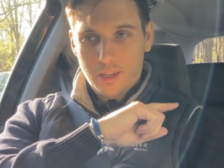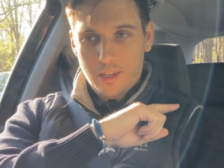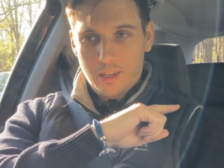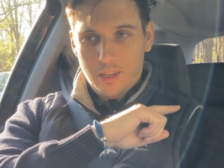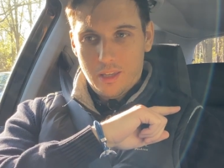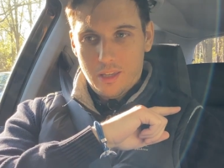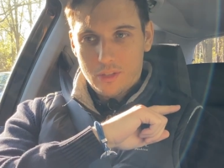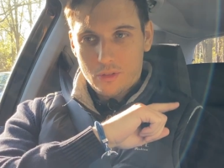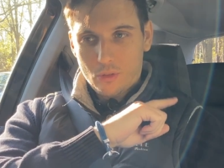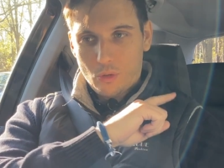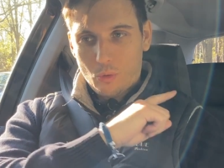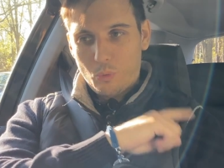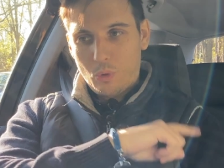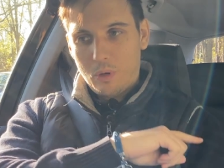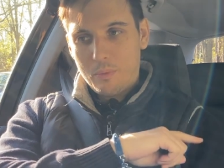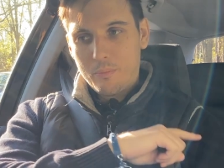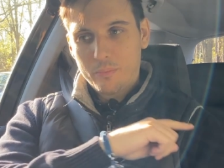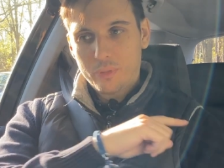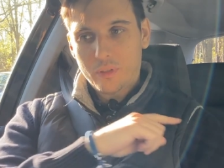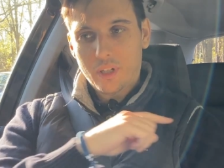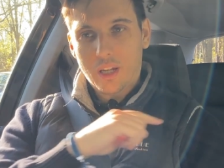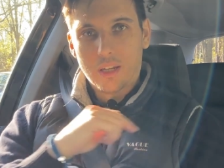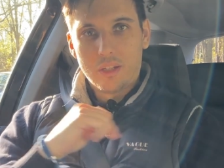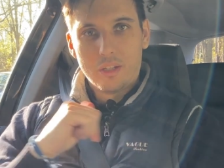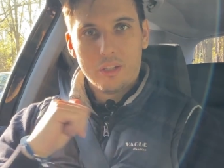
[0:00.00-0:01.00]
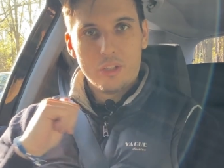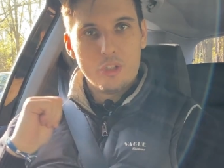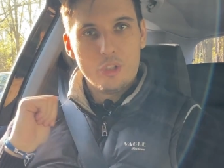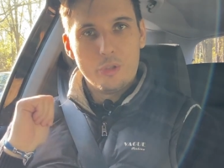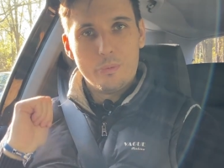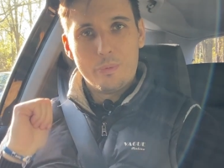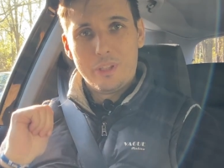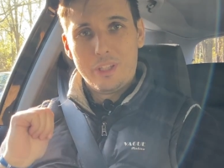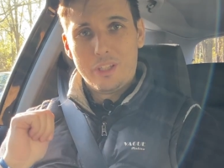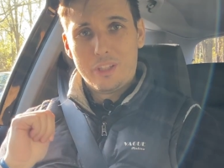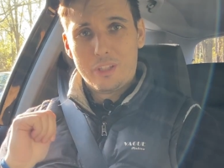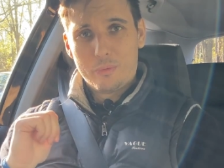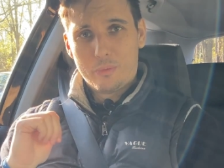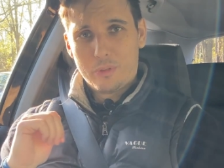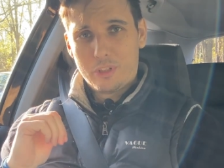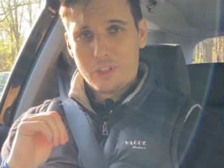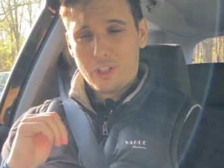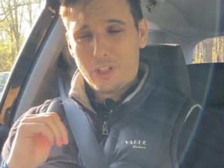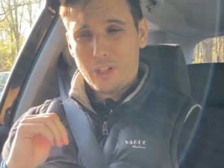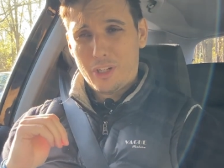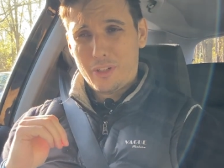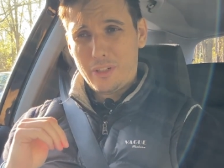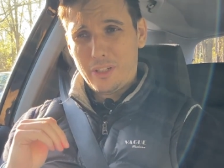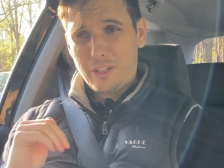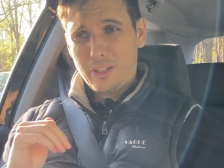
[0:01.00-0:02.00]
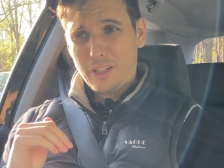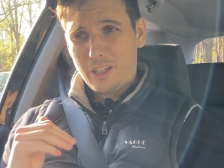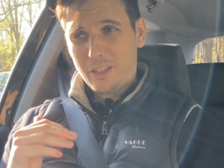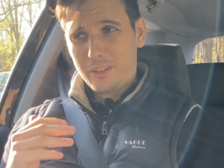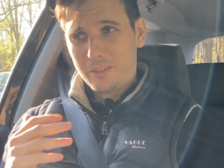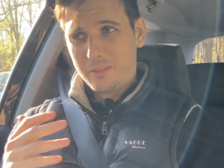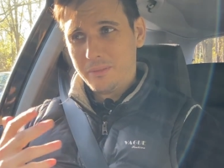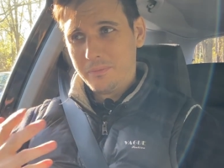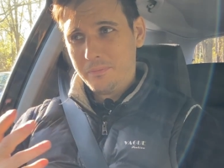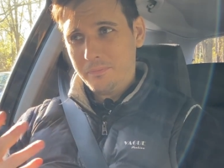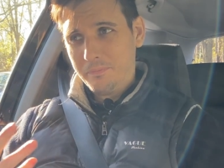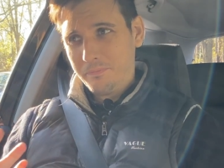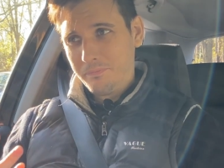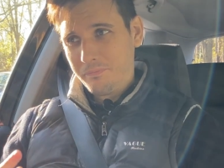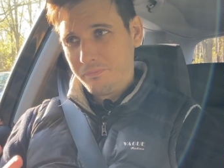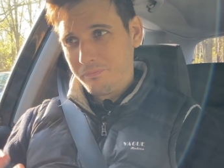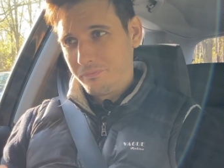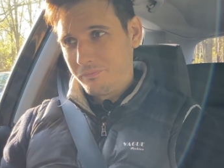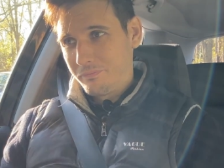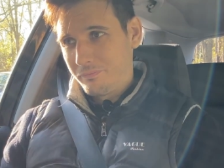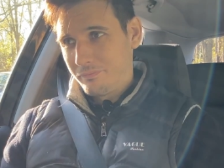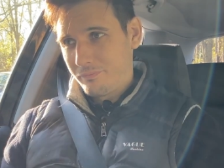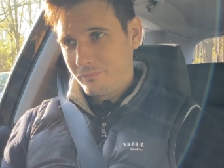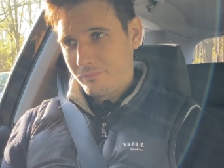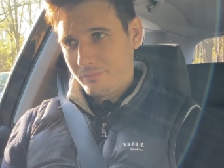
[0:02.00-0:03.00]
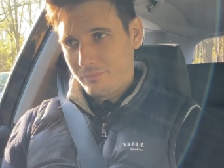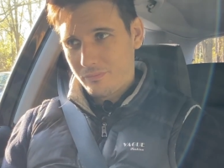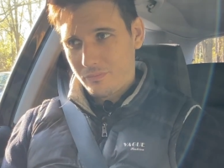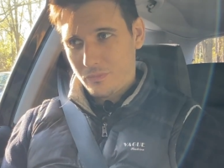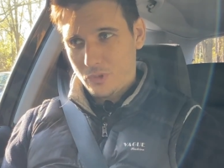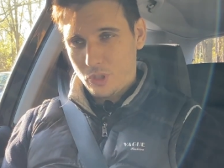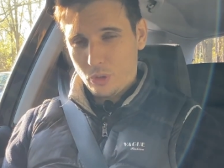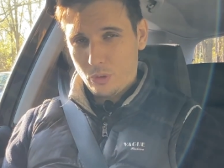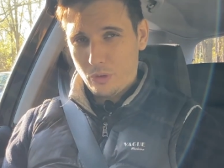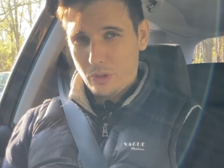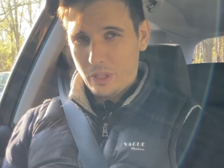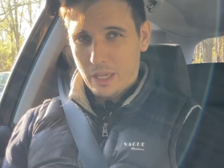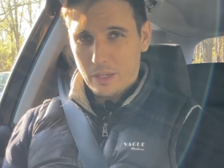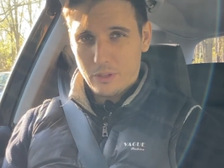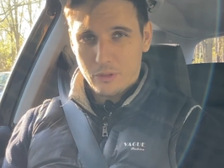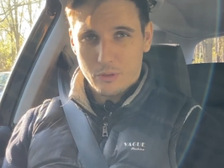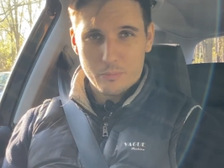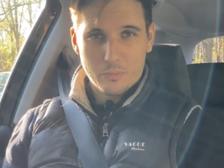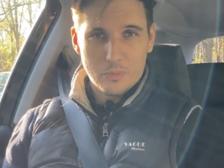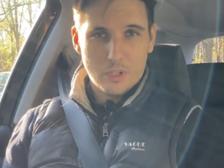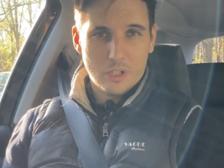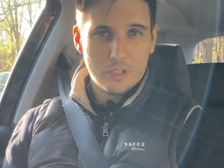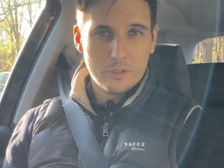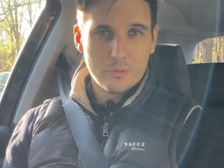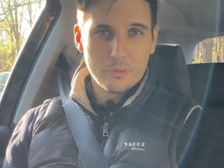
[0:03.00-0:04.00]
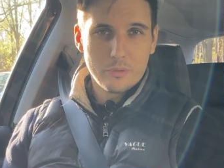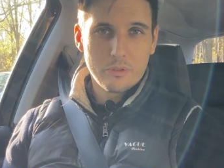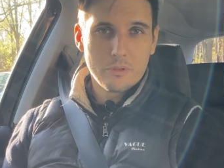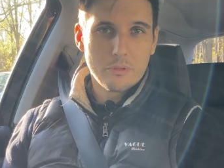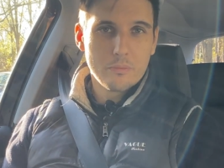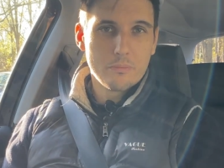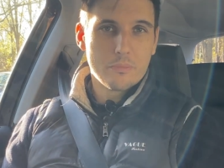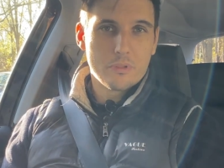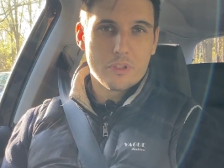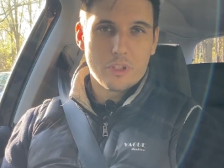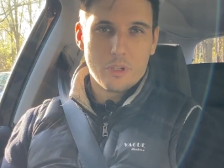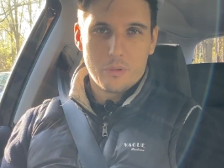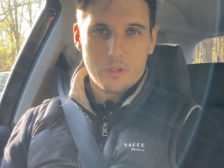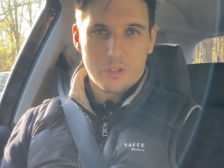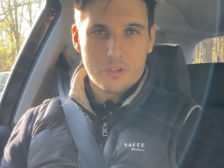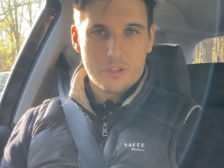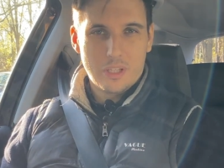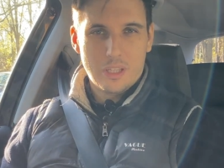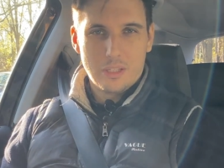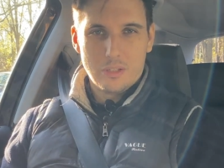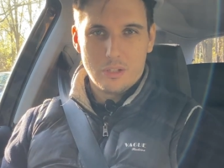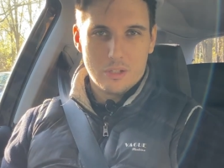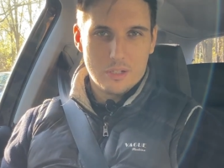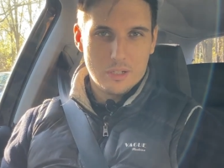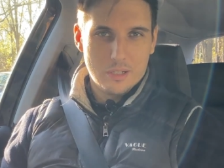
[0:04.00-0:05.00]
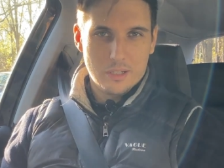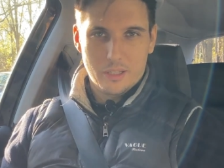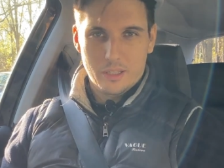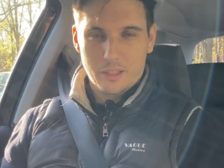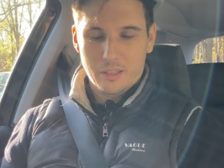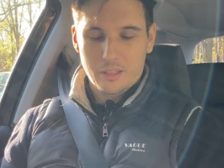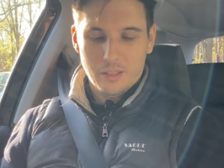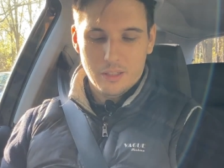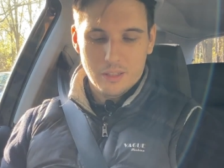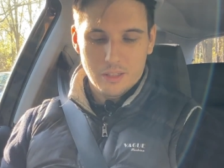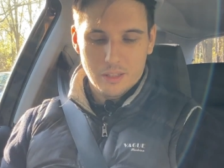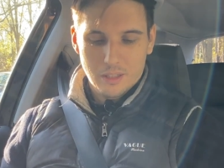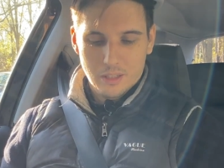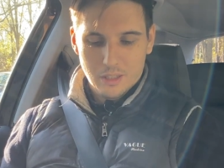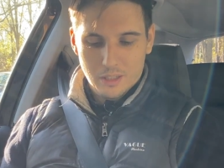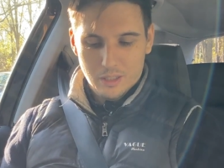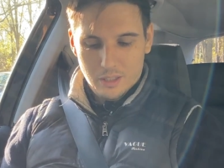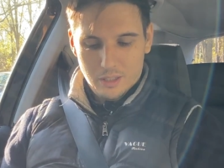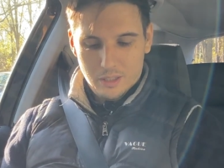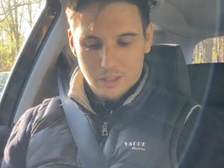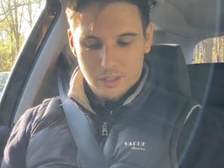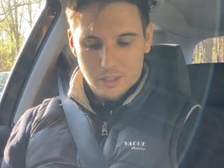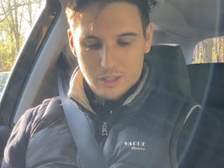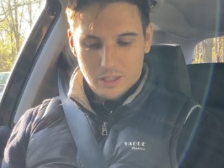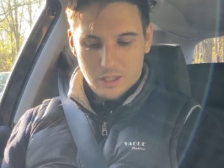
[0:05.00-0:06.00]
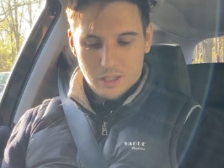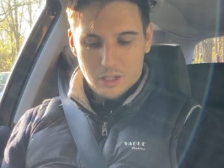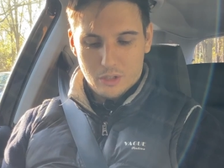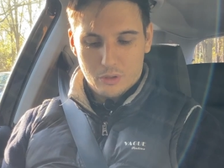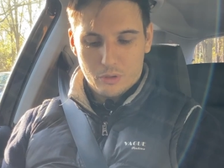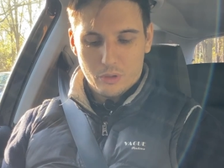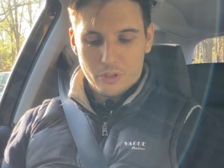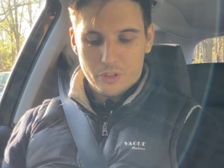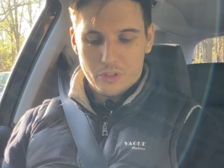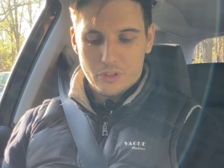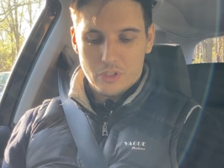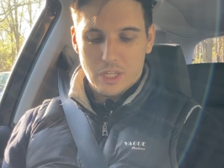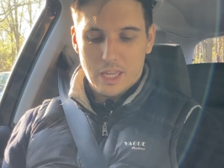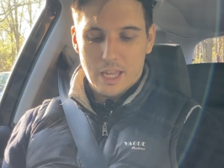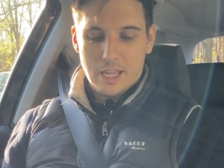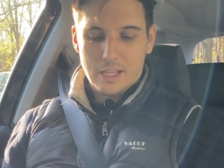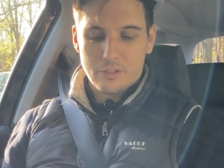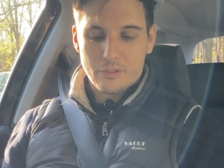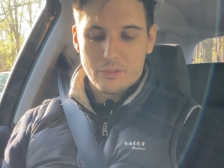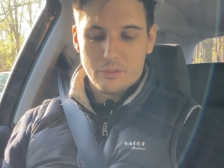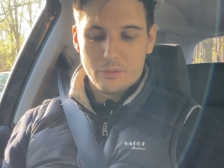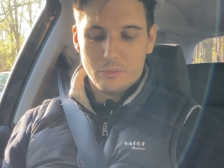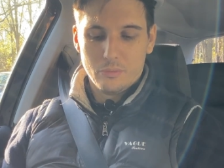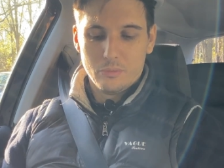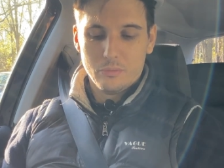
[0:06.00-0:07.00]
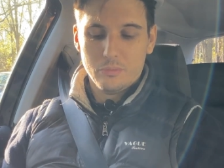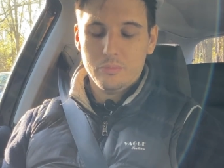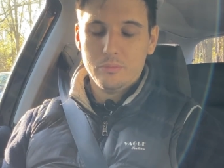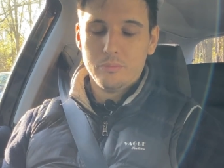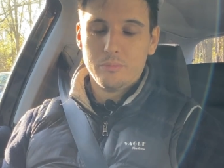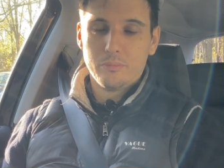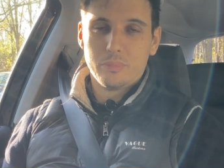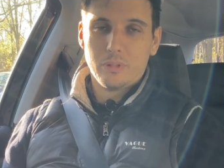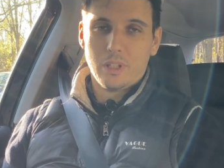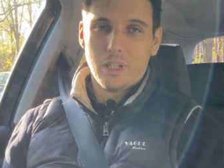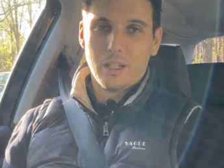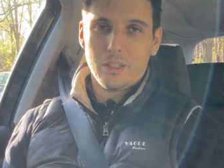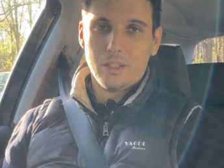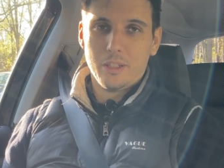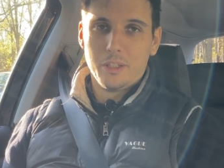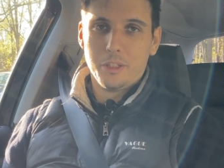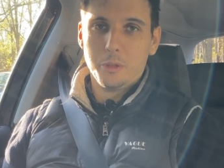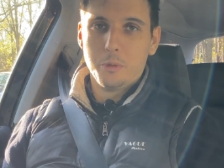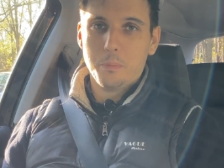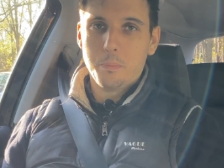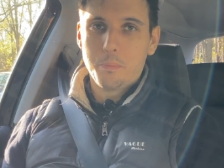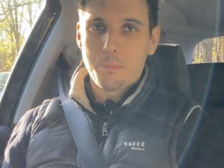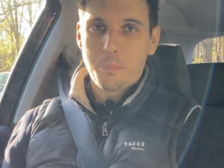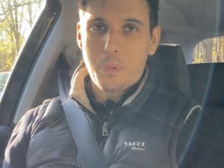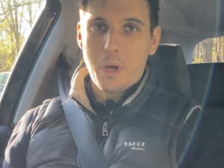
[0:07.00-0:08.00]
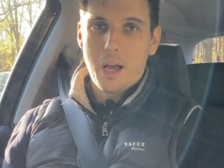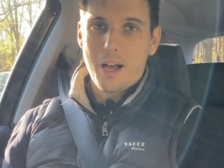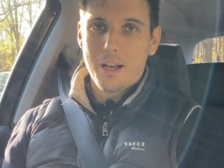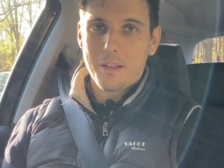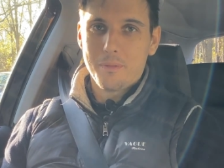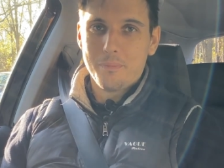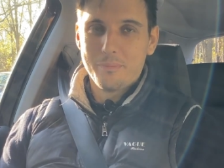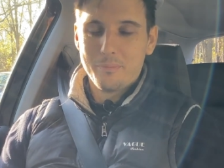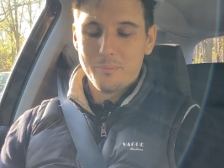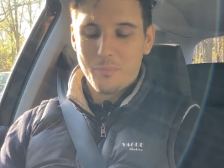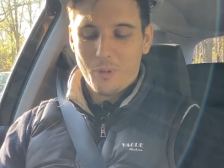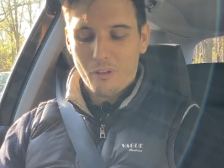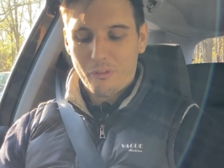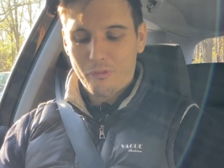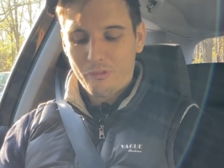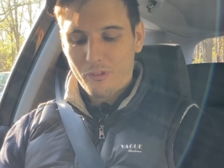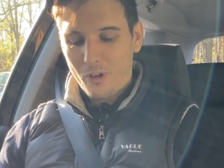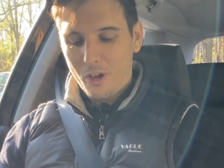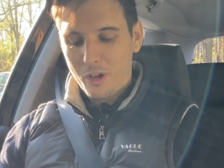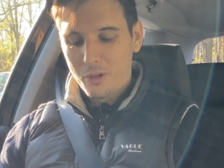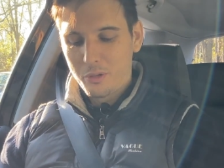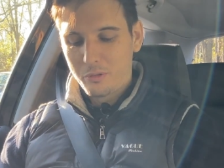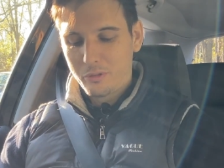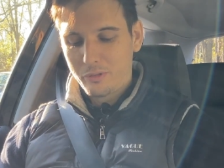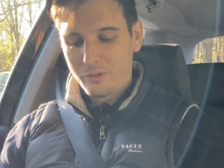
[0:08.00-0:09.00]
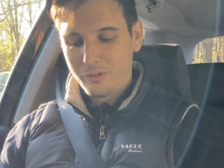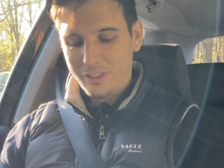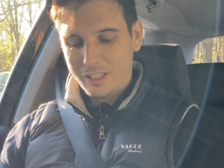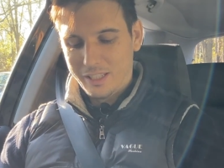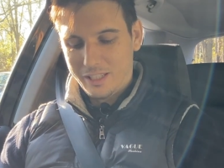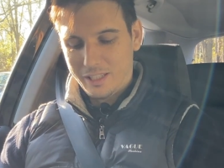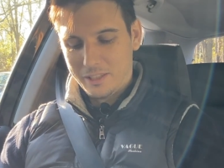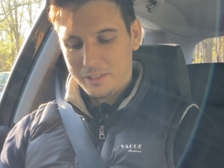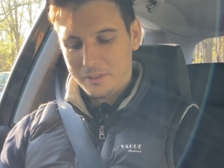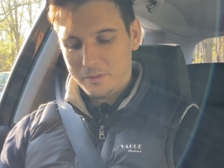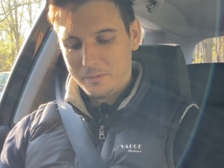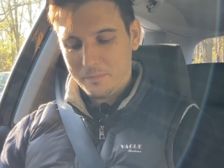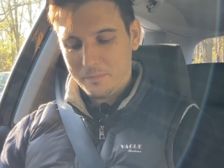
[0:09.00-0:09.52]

it's got one brand new, but the other one had only done 2,000 miles, so essentially across the axle brand new. But my final figure,